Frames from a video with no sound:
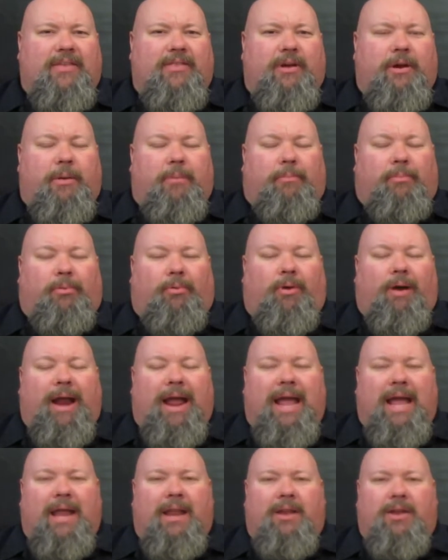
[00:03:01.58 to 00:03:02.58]
their
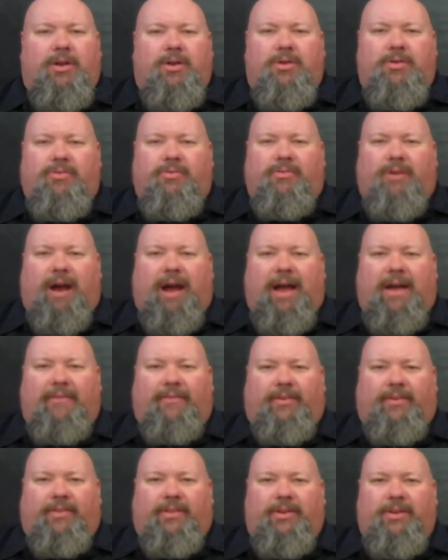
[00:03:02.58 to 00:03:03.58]
brand new
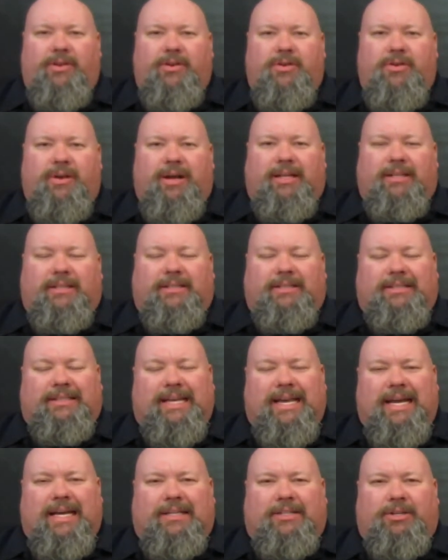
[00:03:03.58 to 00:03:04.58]
driver, the new
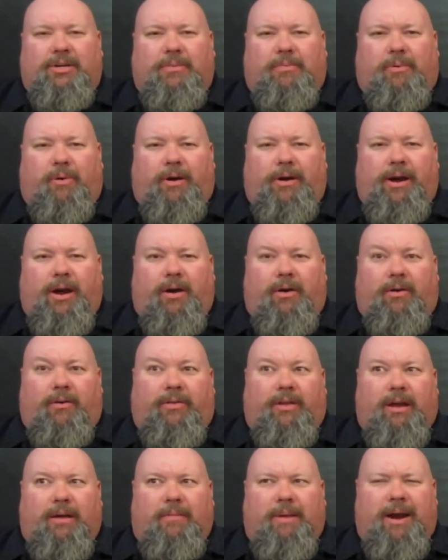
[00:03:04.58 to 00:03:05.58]
Stig 2.0, or
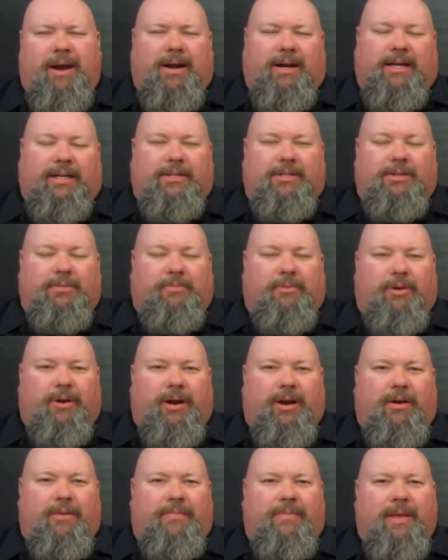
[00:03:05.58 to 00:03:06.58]
the American
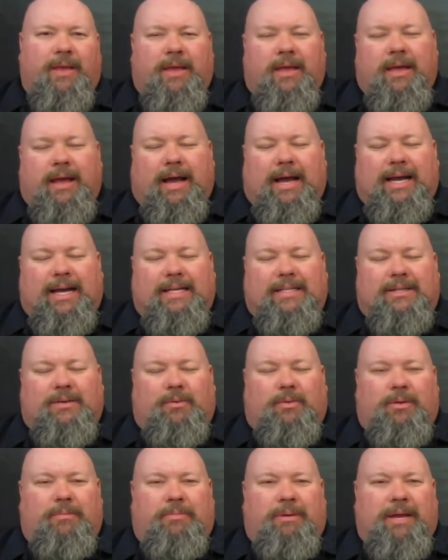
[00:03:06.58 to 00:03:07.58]
2.0, I guess it
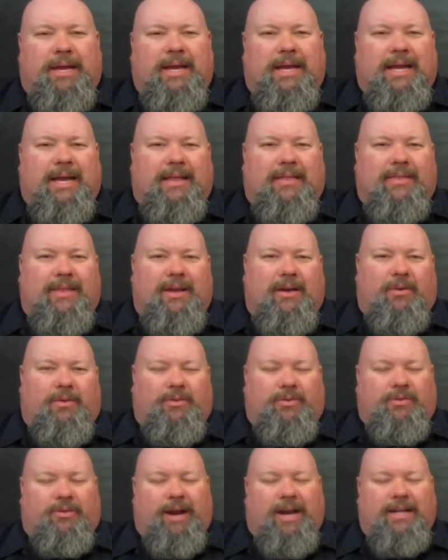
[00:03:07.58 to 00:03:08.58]
would be, in the
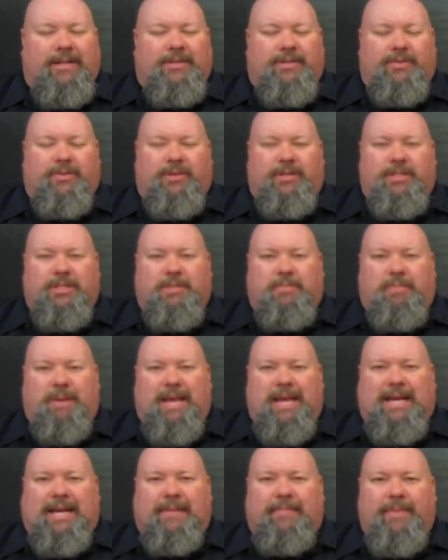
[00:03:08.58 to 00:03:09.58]
old Grand Tour
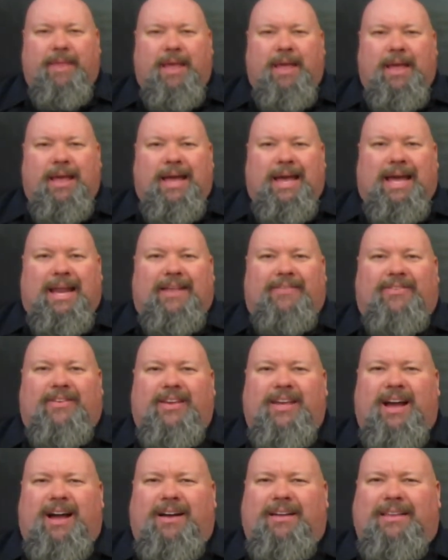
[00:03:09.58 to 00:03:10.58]
speak. And it's a
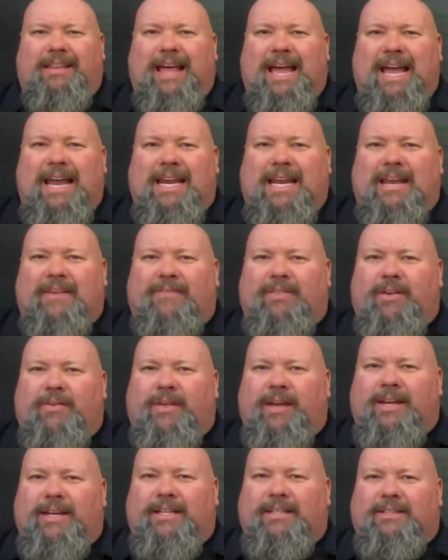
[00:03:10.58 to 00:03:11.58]
young lady, even though
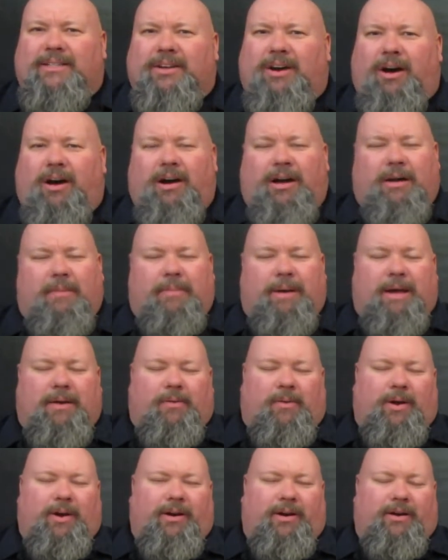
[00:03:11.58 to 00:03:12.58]
they didn't talk
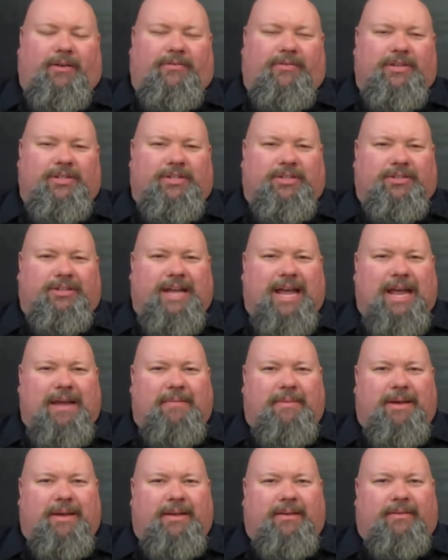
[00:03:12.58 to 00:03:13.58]
about what her official
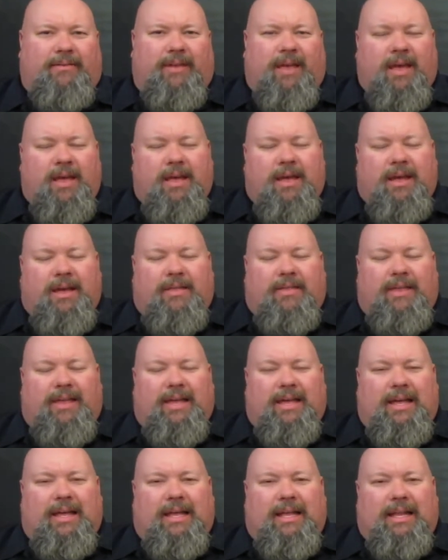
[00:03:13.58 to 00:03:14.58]
name is,
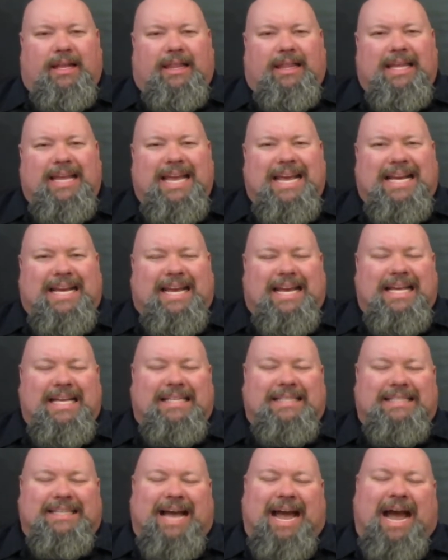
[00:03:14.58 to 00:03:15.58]
the leak
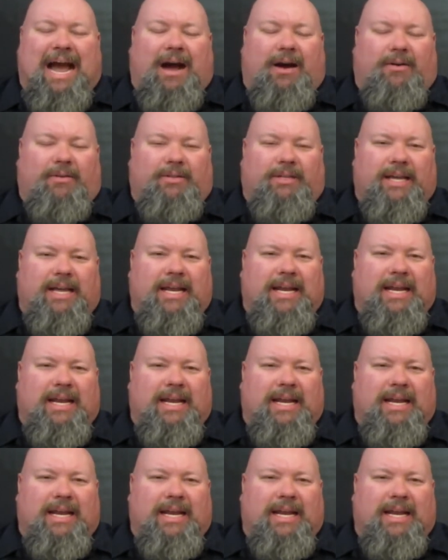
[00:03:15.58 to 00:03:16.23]
is out. It